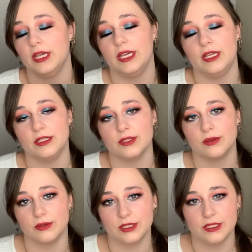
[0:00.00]
And it's
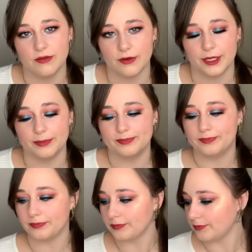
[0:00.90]
cruelty free.
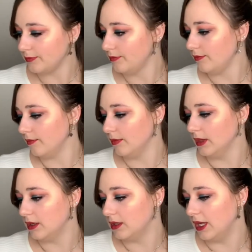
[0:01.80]

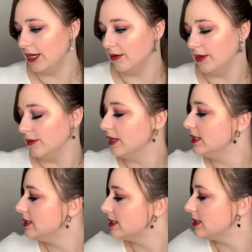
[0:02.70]
I don't know,
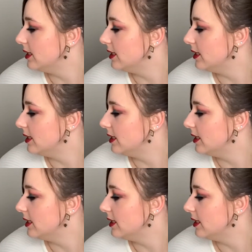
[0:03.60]
guys.